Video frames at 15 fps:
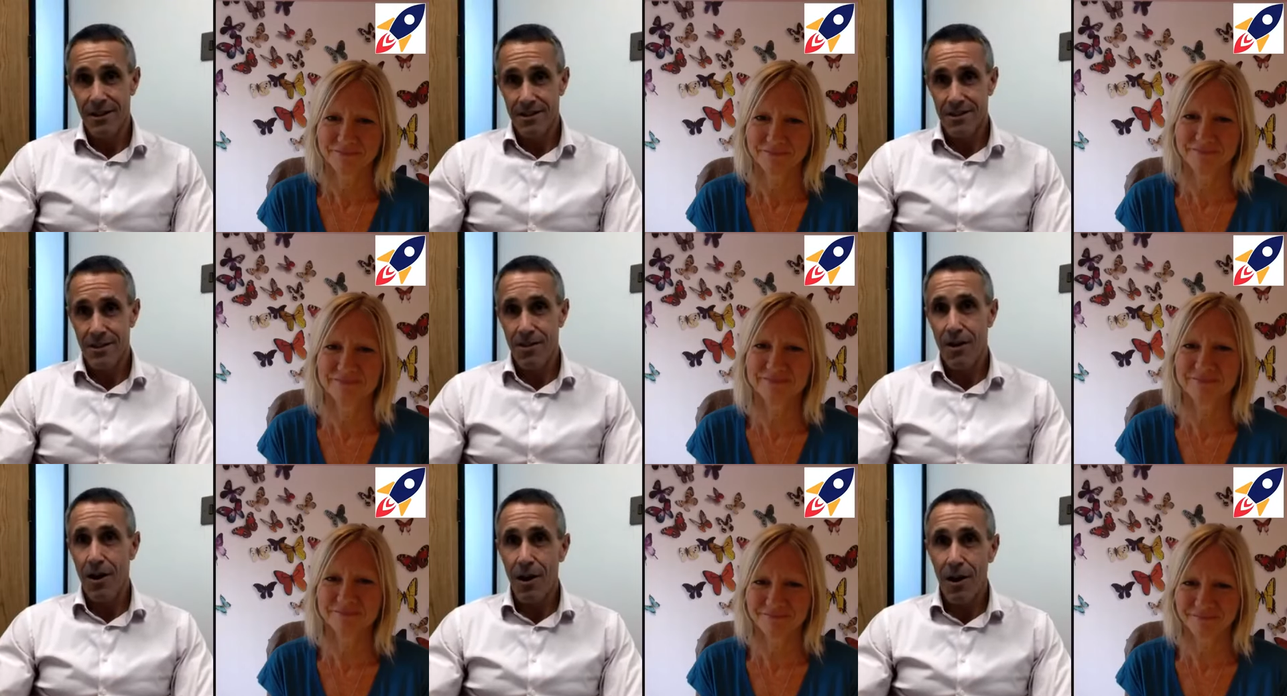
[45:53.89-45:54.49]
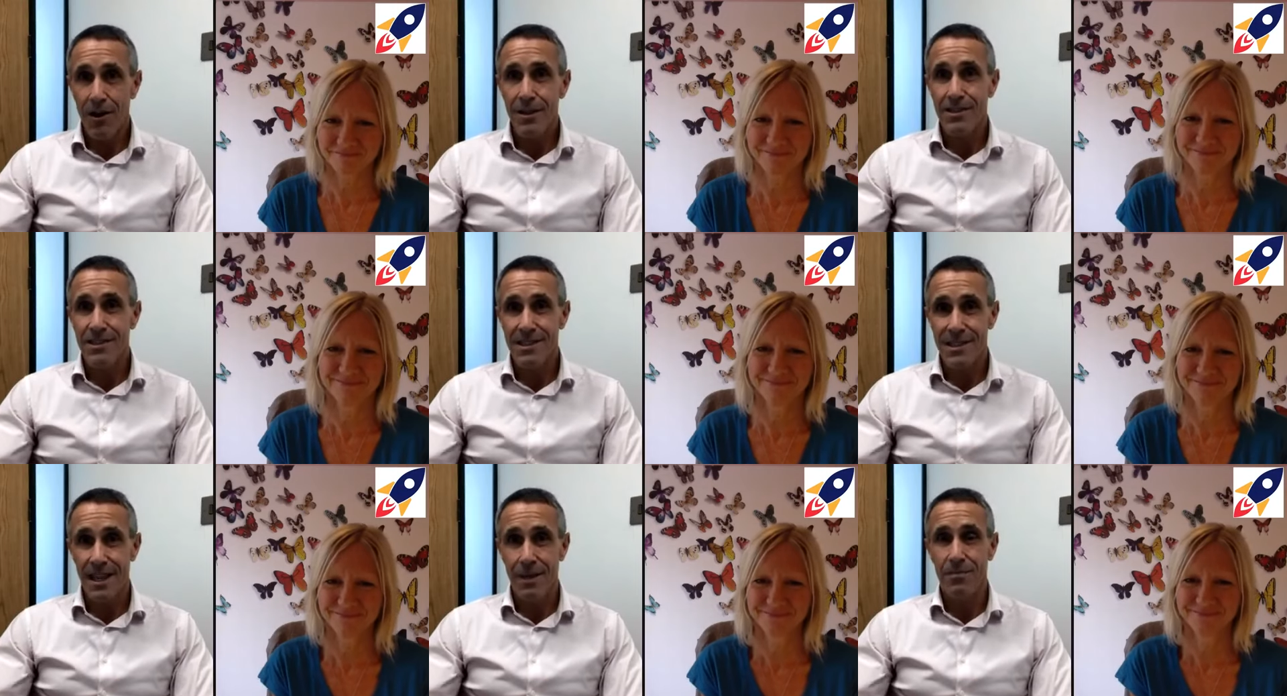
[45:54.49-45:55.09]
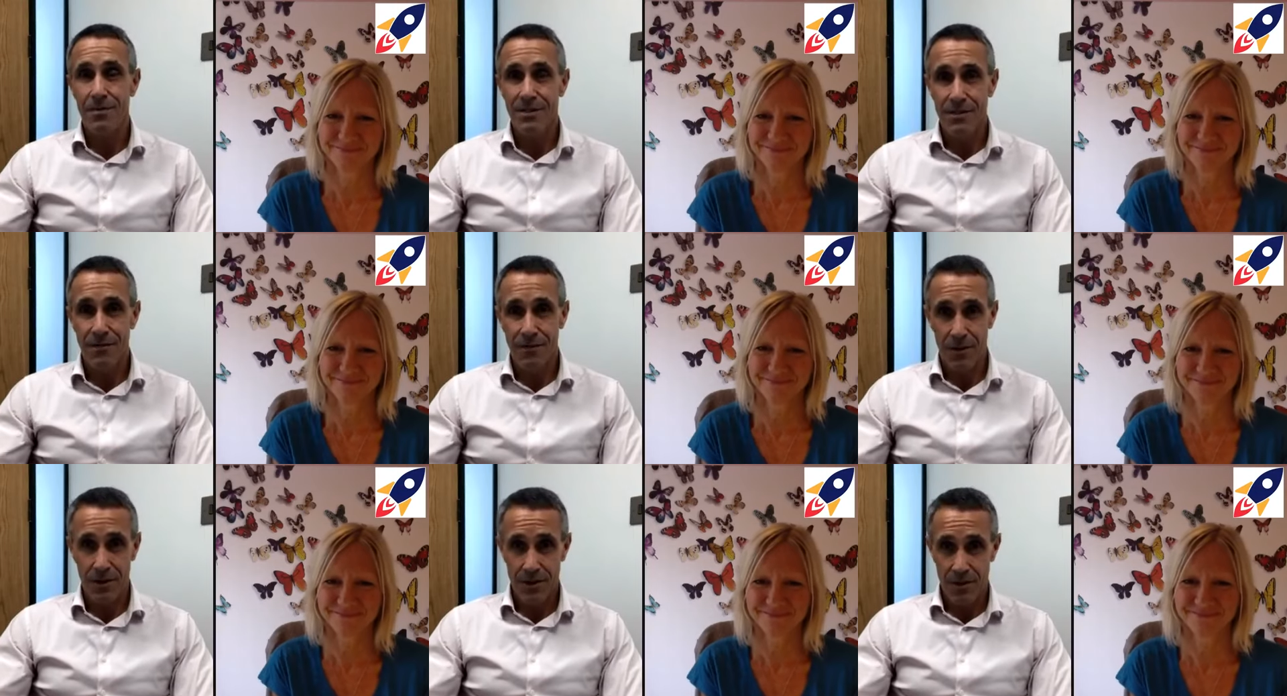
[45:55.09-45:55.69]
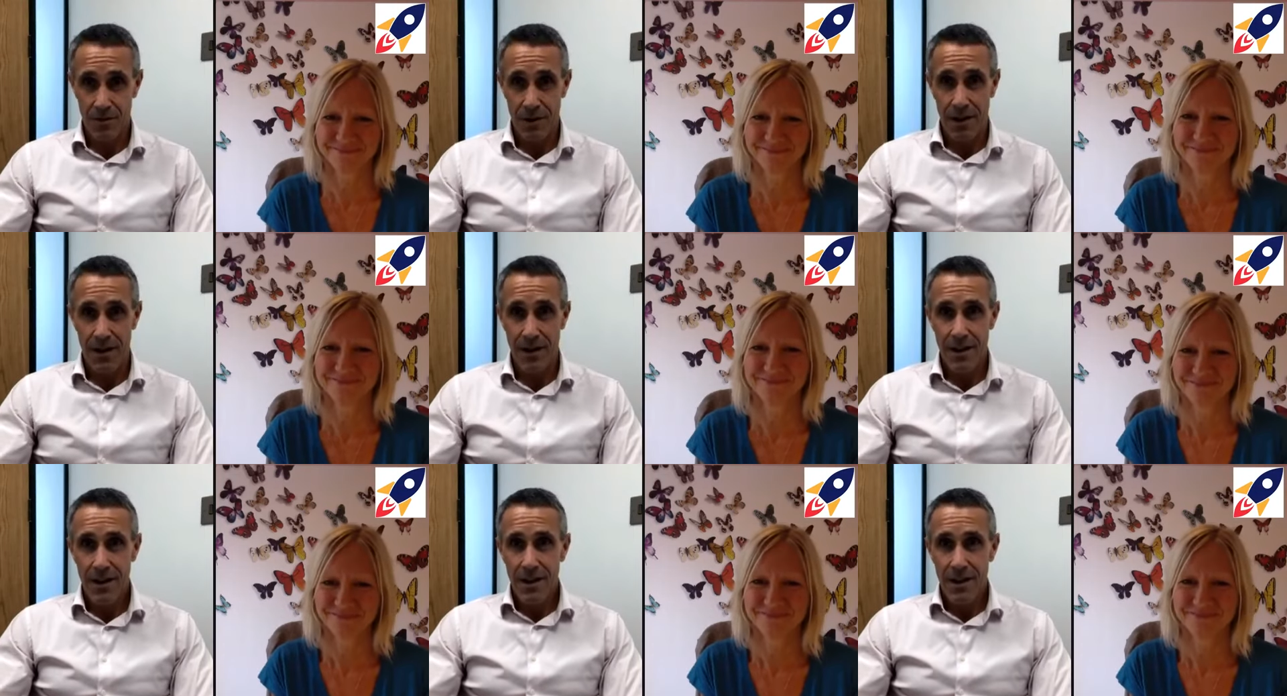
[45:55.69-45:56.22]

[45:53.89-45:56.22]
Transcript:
Speaker 1: So the hmm. hardest step is the first one.